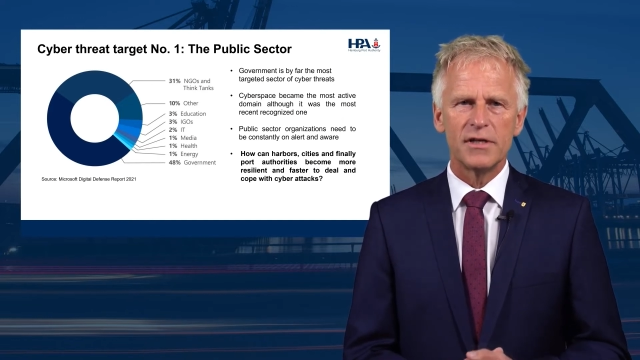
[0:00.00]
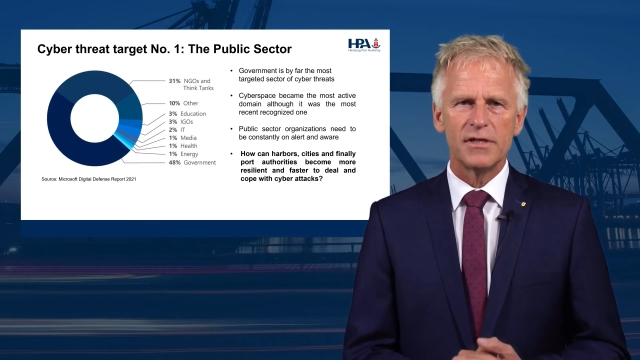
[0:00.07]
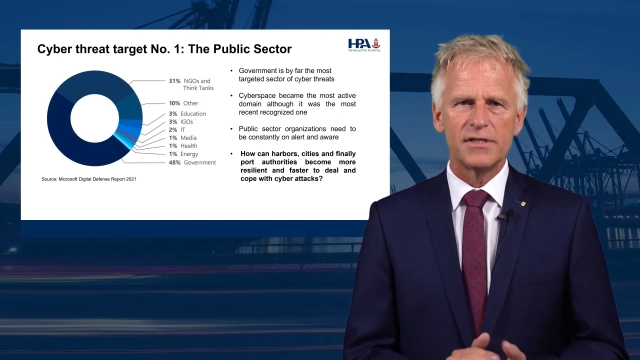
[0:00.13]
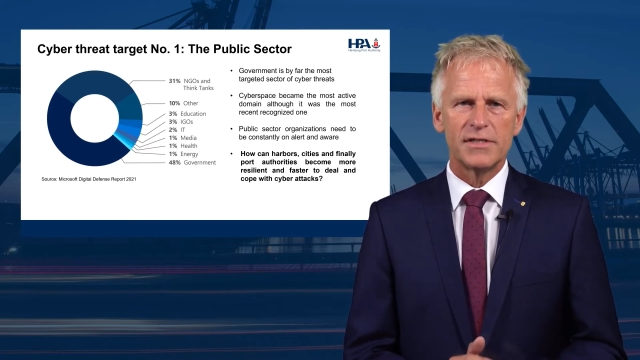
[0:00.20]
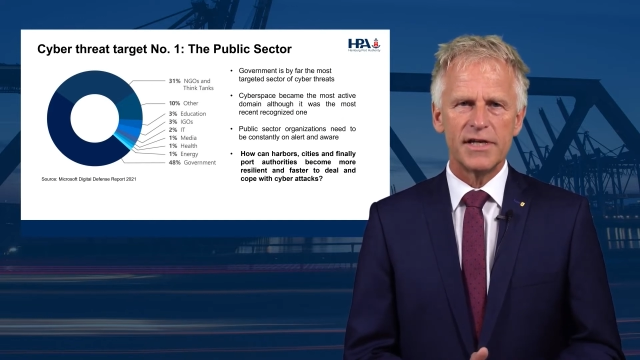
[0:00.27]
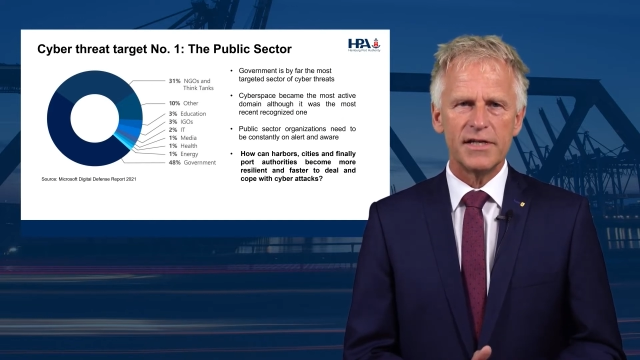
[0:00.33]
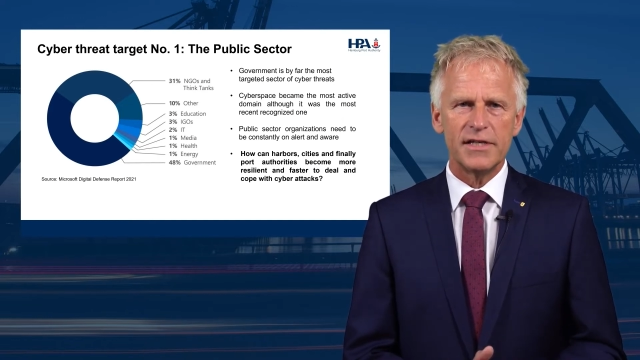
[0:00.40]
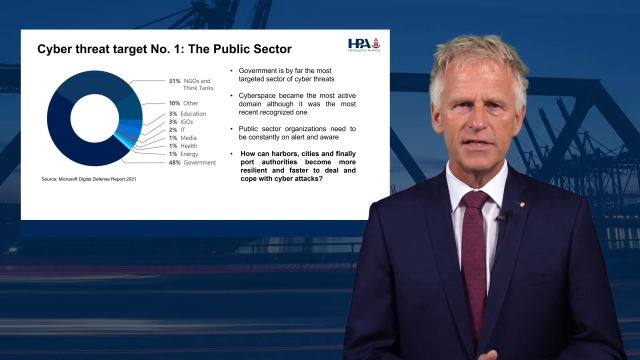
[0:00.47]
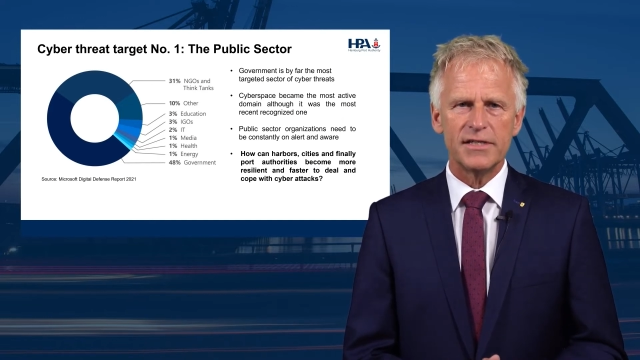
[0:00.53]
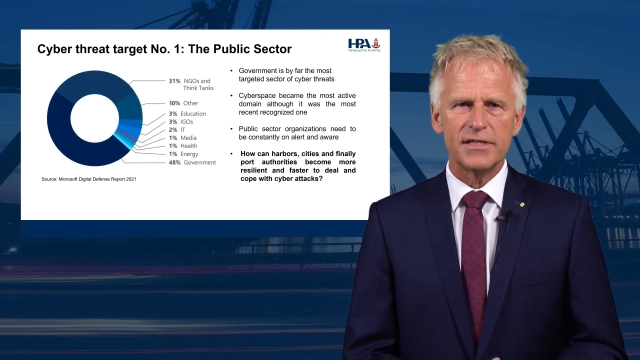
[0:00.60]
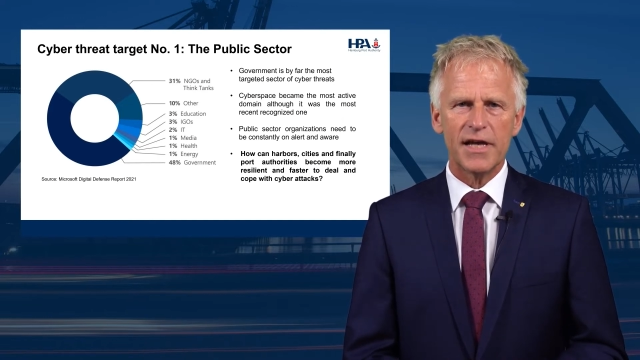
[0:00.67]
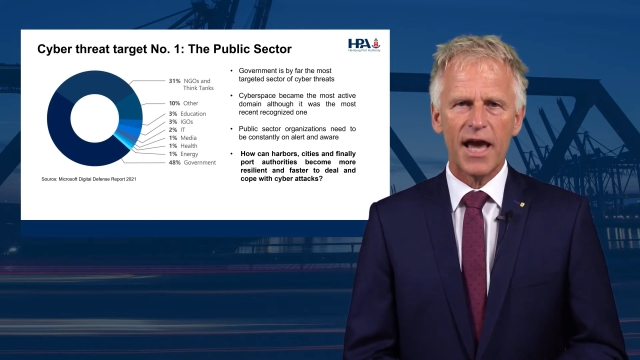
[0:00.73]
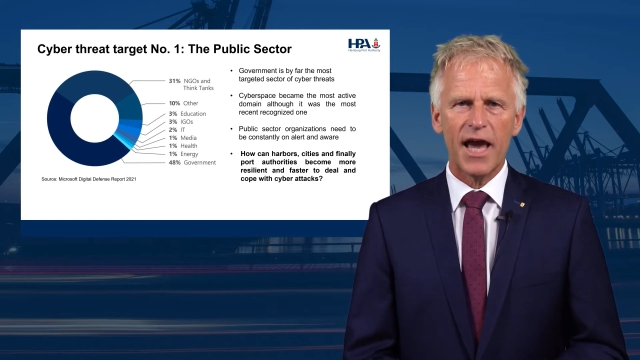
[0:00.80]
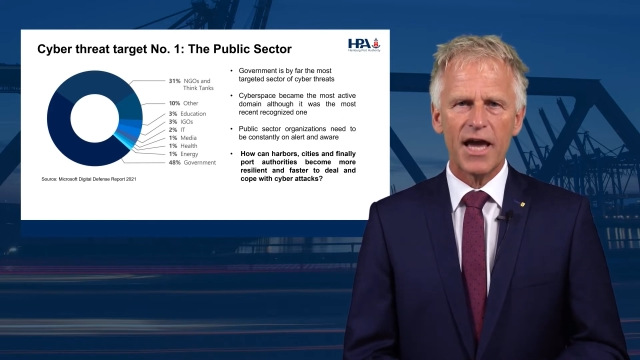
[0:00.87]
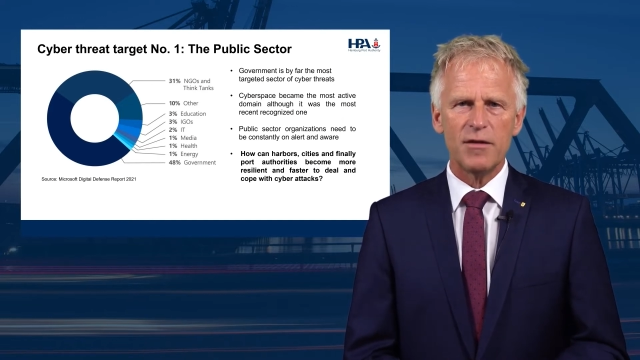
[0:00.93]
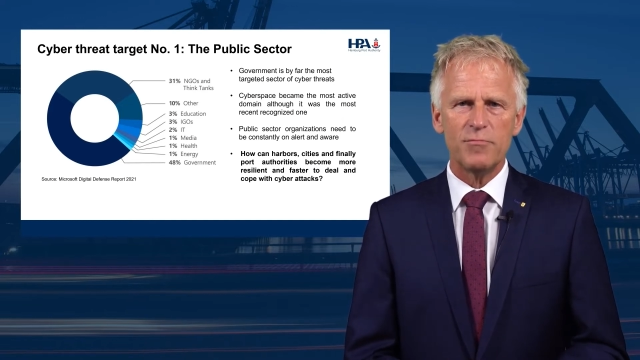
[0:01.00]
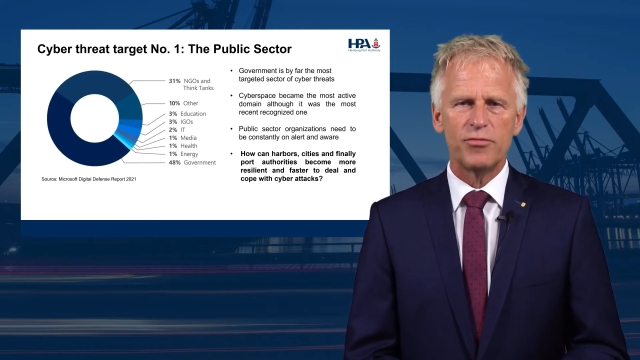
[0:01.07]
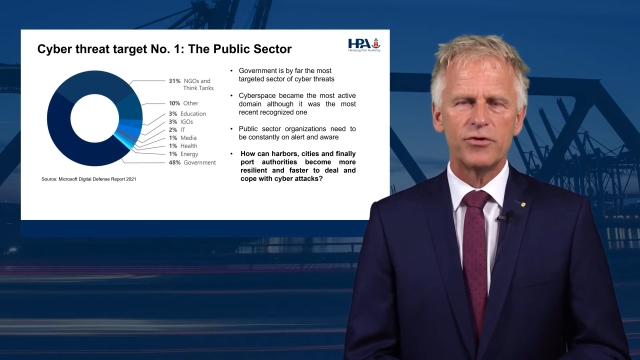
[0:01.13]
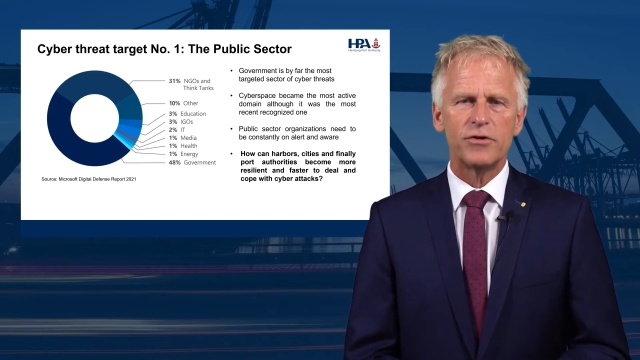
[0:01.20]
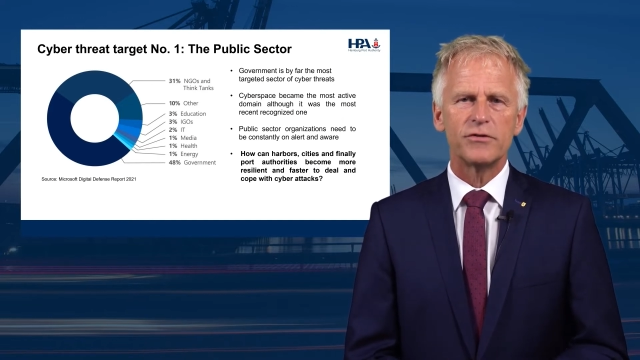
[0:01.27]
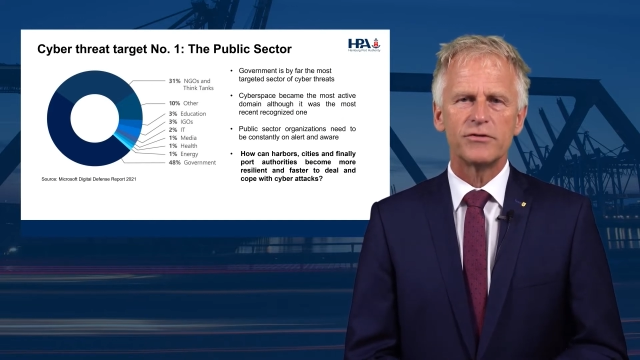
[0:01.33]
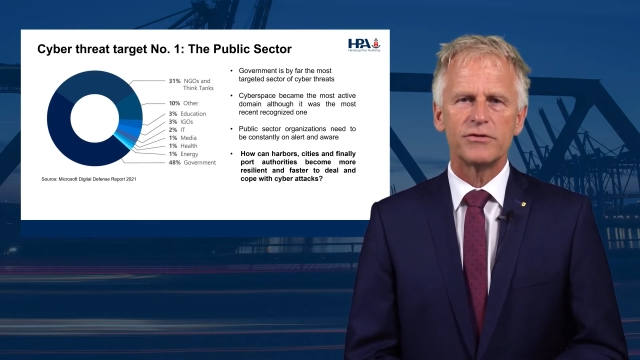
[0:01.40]
cities and
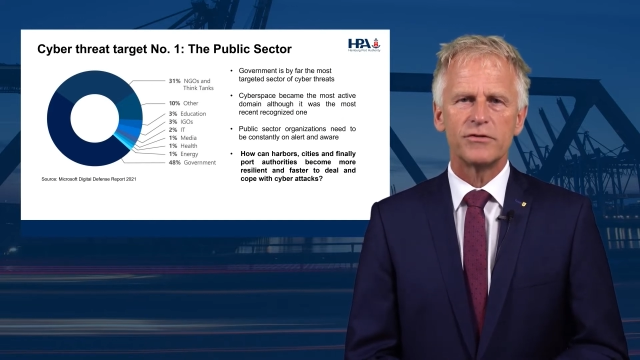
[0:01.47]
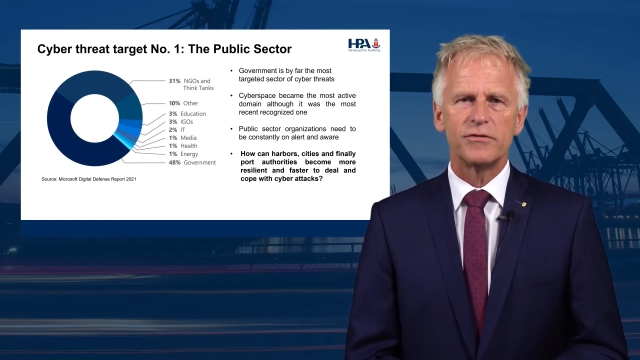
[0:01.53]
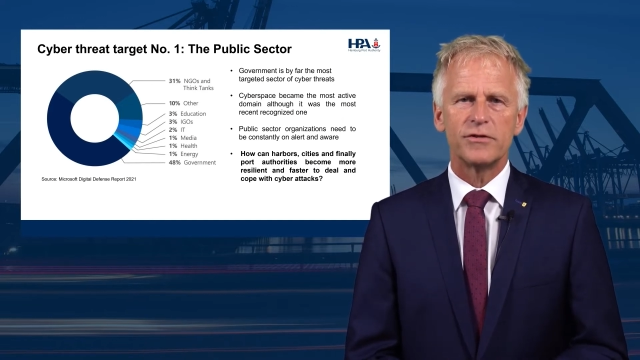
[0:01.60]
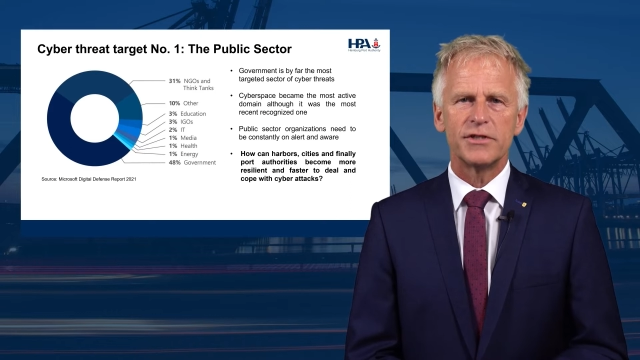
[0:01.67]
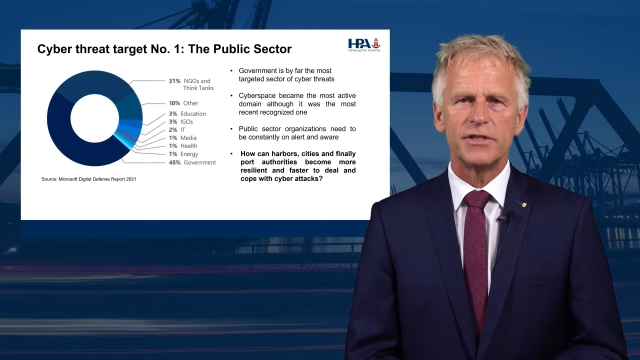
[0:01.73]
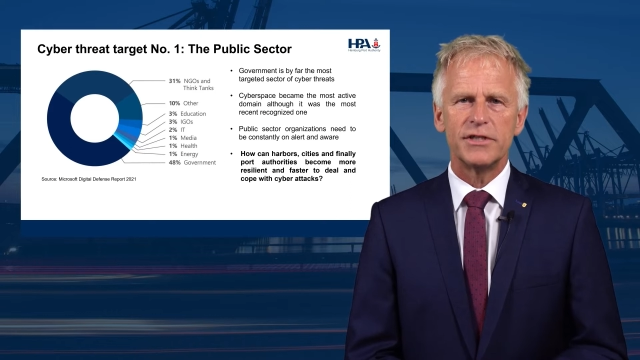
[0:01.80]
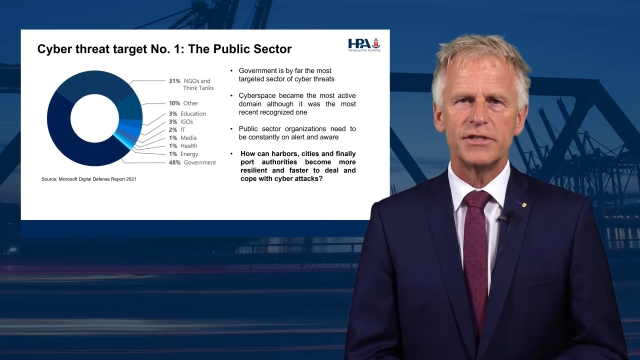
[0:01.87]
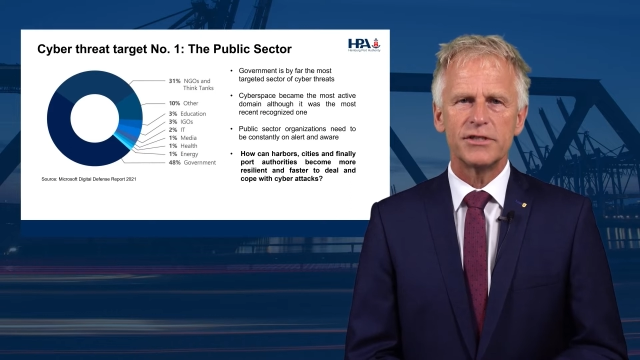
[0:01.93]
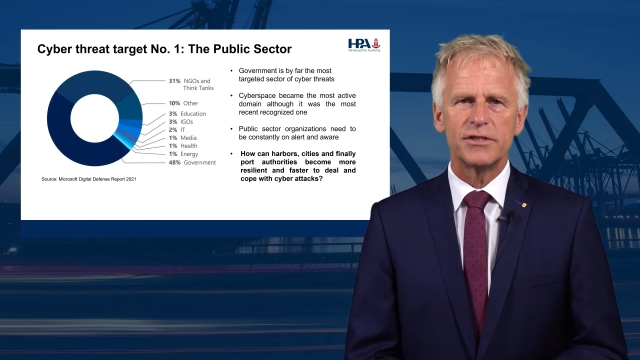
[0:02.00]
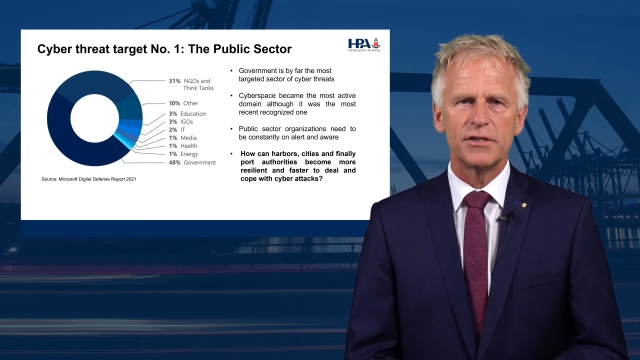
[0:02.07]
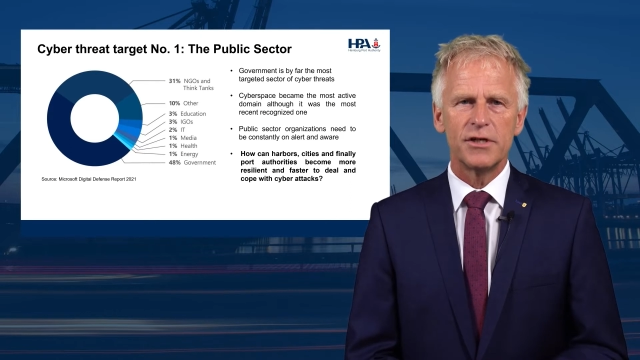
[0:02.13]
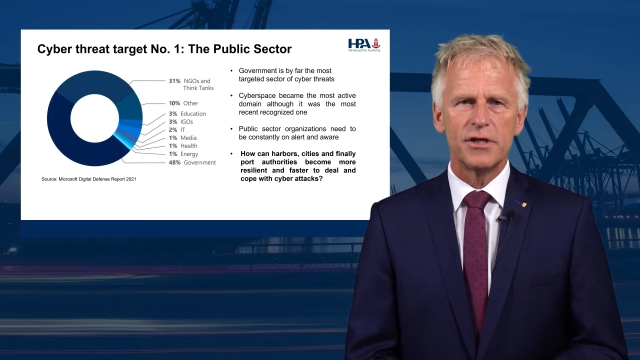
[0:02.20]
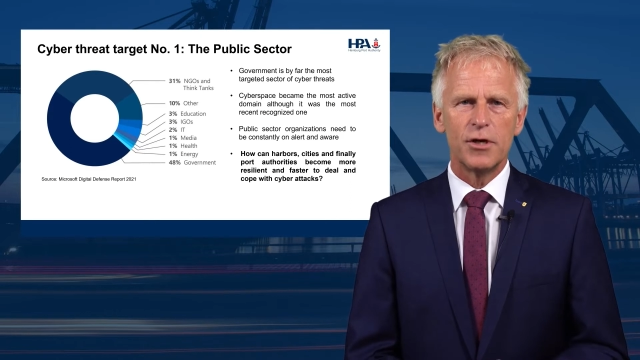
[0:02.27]
port authorities